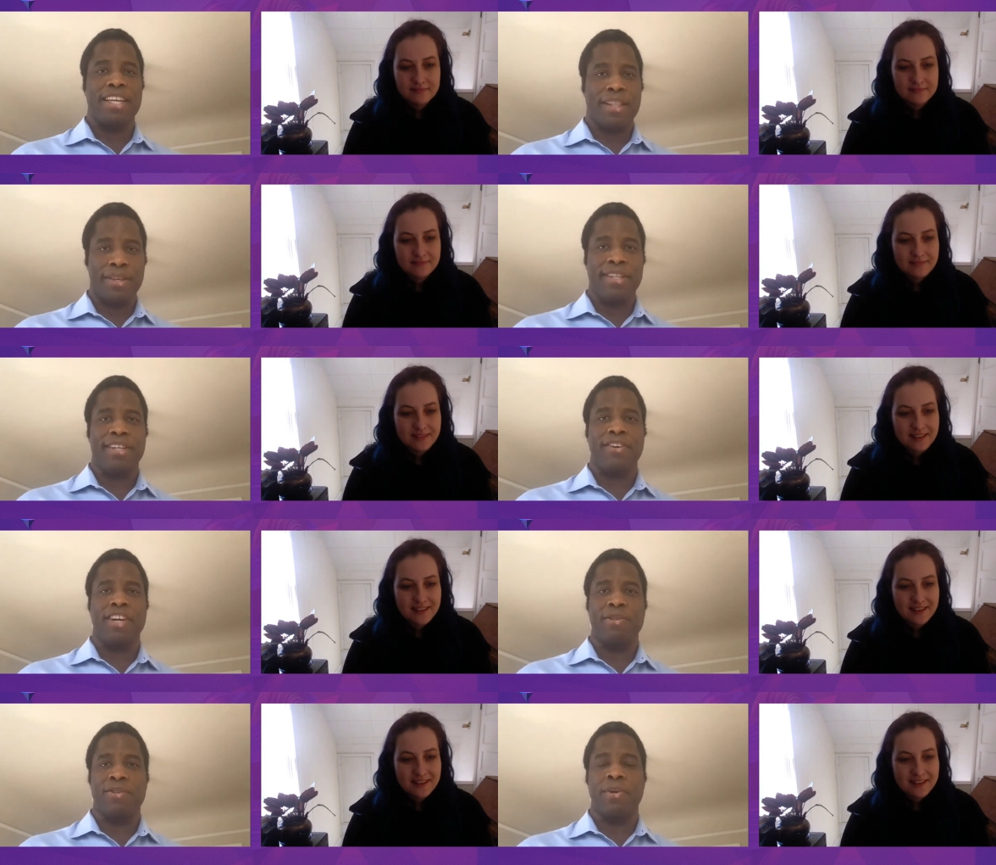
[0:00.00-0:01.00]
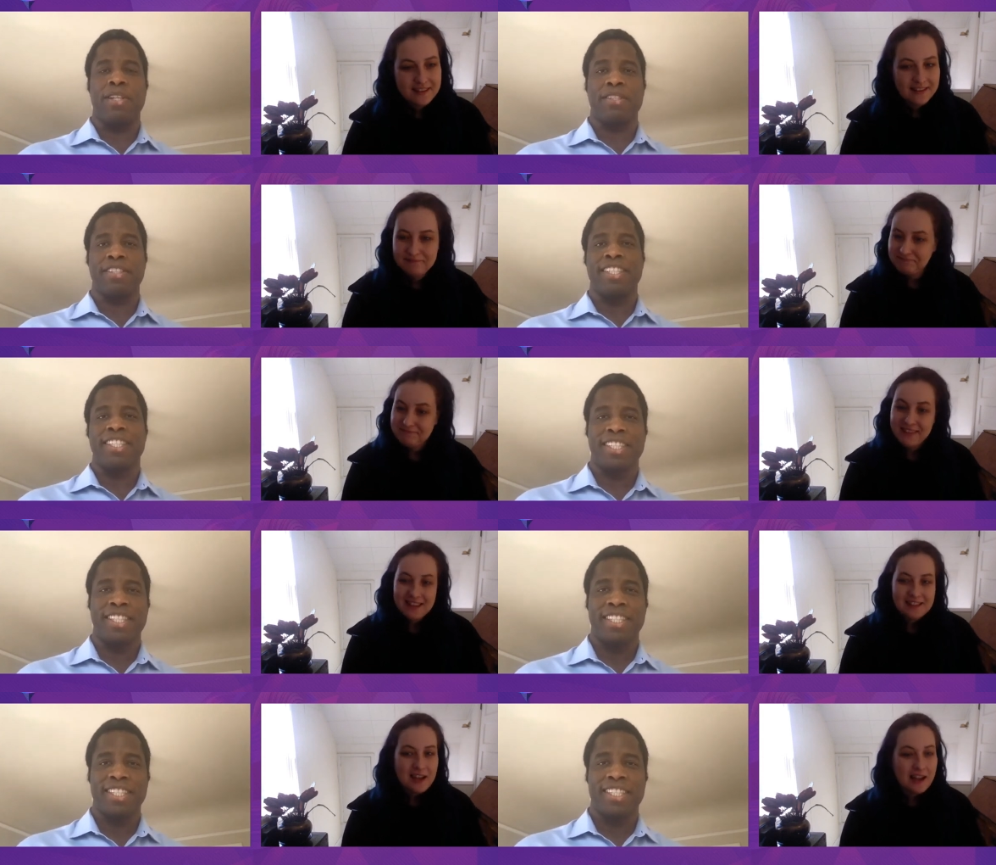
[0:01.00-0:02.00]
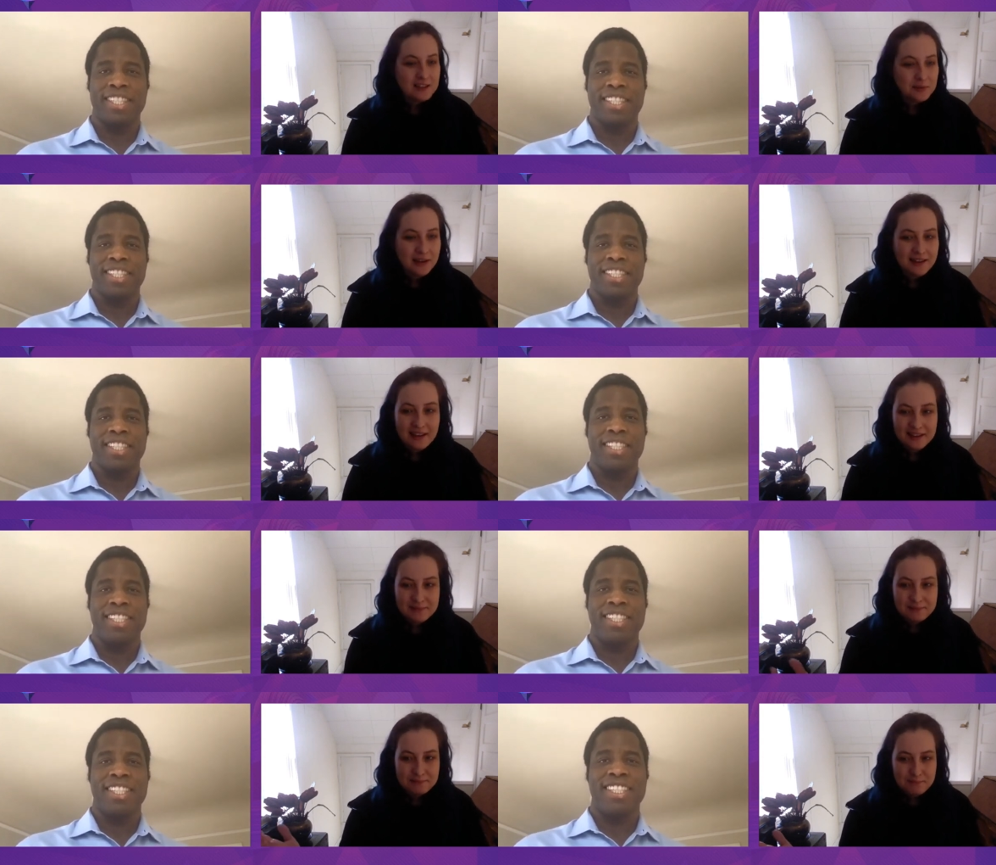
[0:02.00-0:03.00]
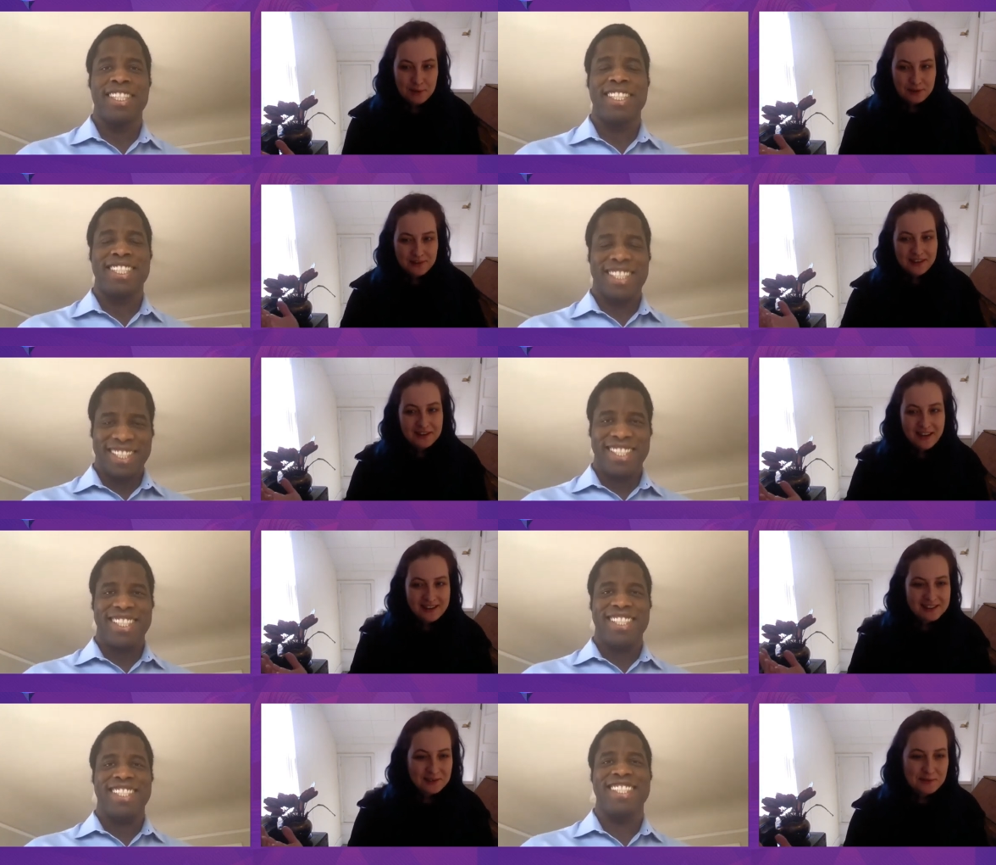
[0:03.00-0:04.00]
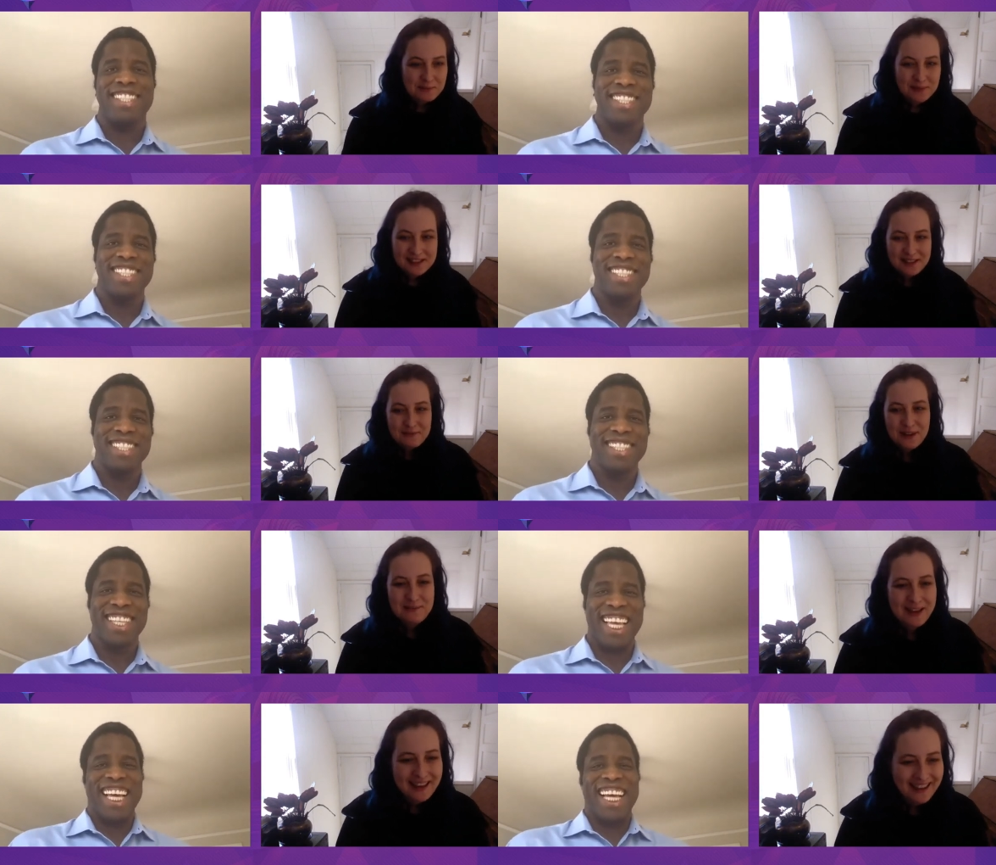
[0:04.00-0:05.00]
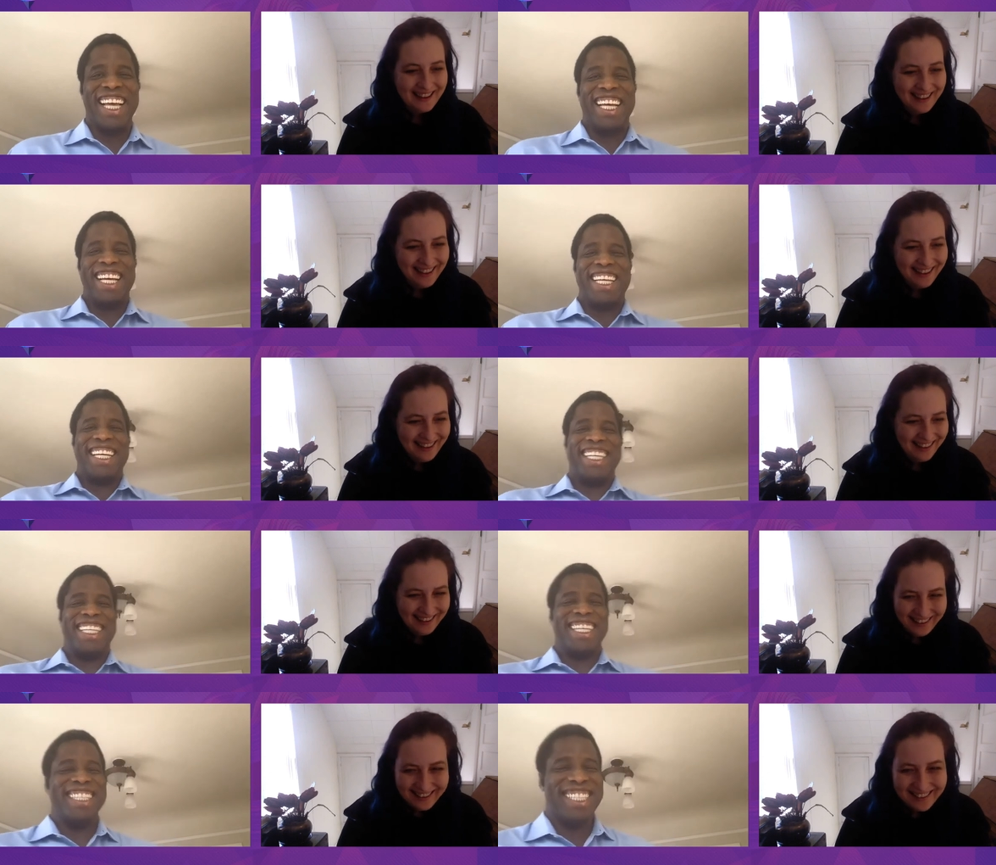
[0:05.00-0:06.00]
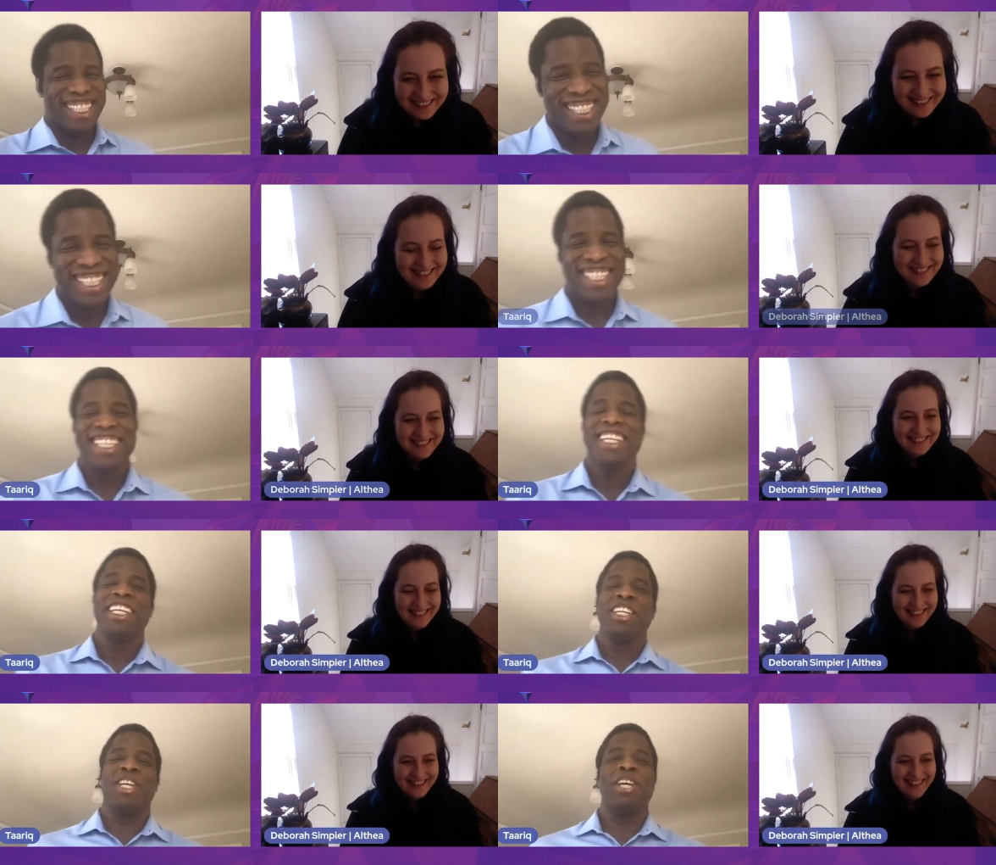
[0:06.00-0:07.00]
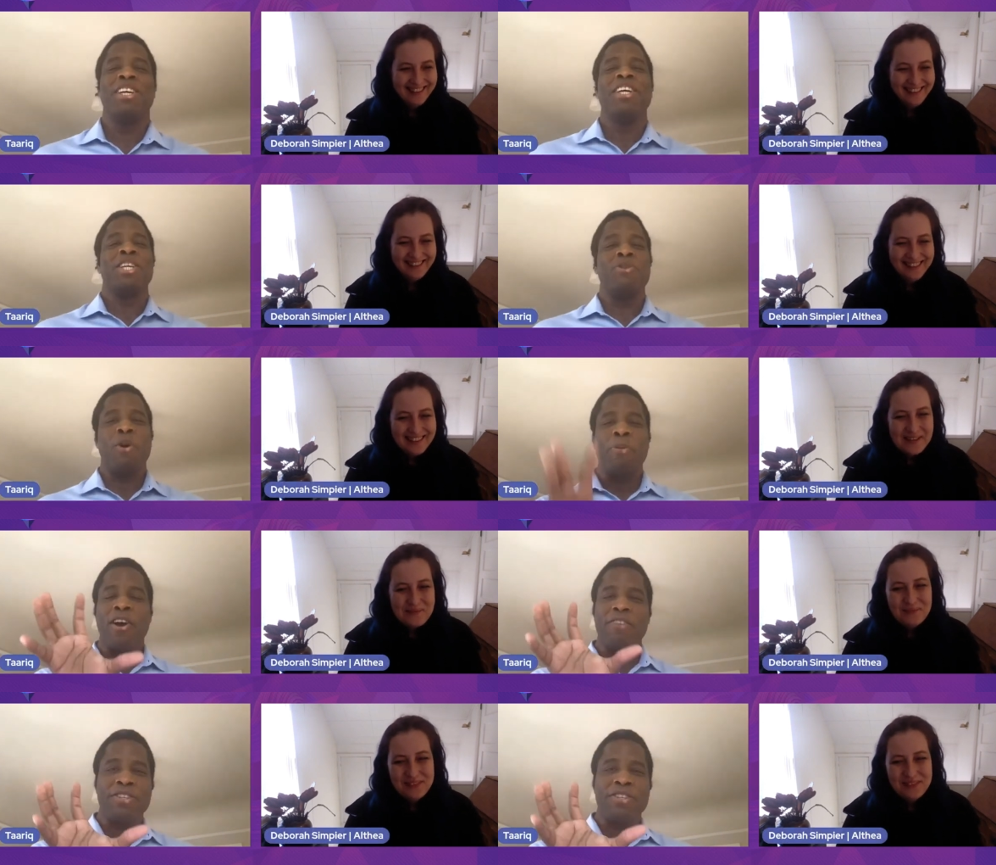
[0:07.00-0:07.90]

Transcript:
Speaker 1: and the Althea telegrams as well.
Speaker 2: That's right. I am part of the internet, so
Speaker 1: please
Speaker 2: come find me.
Speaker 1: You are part